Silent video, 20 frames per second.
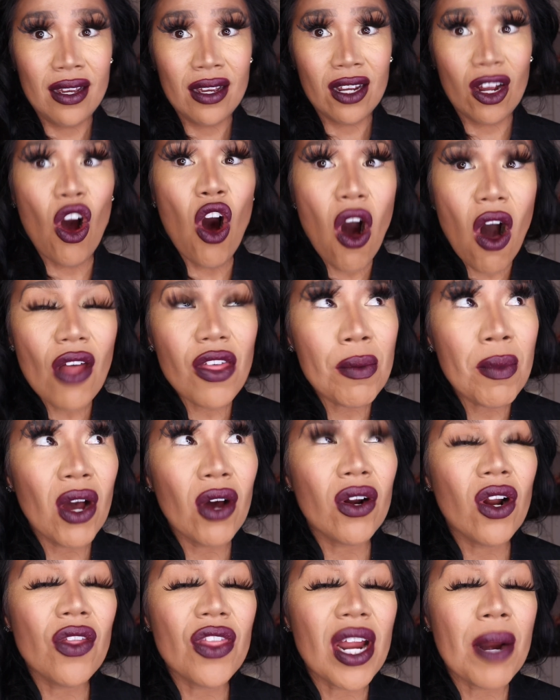Call them
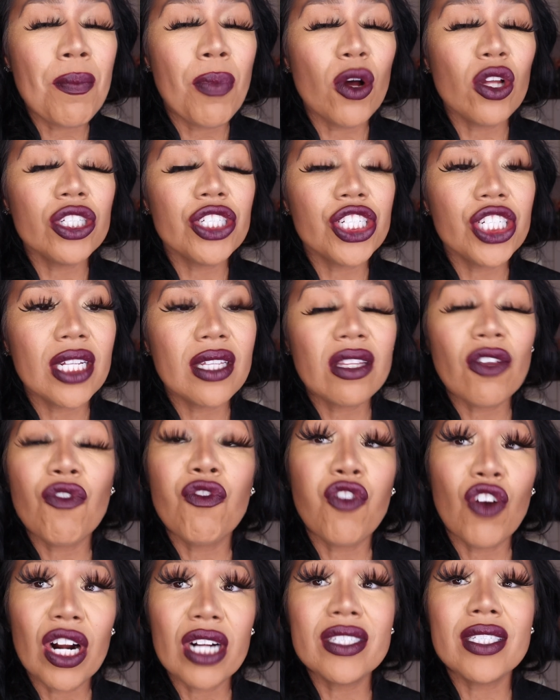out on their bullshit the
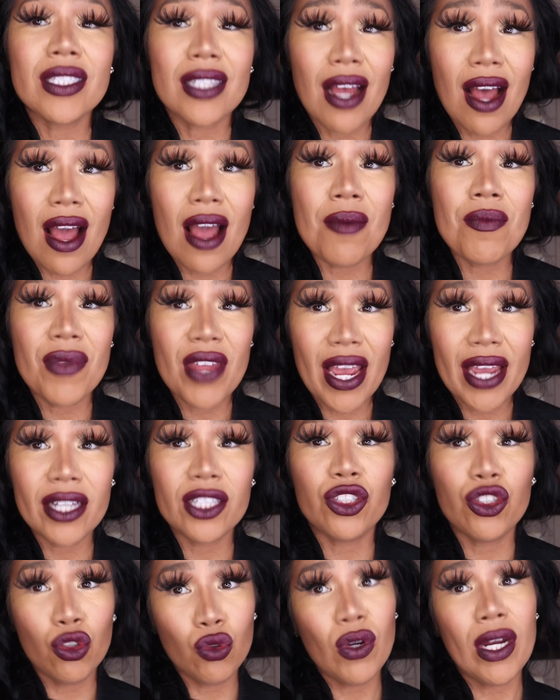first time
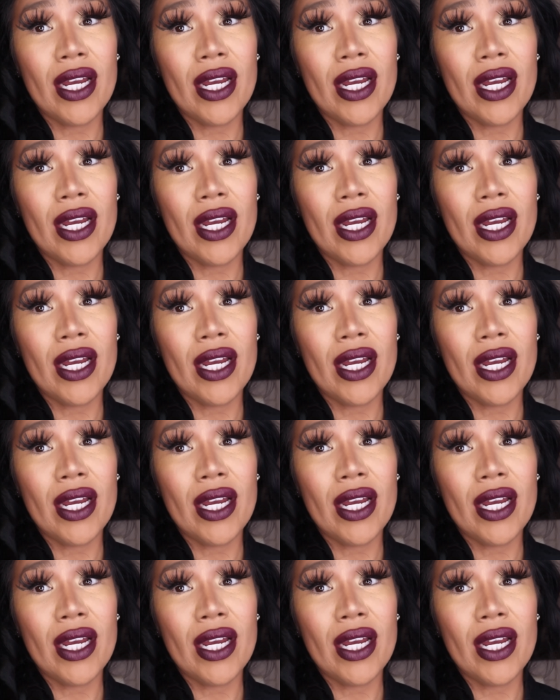they do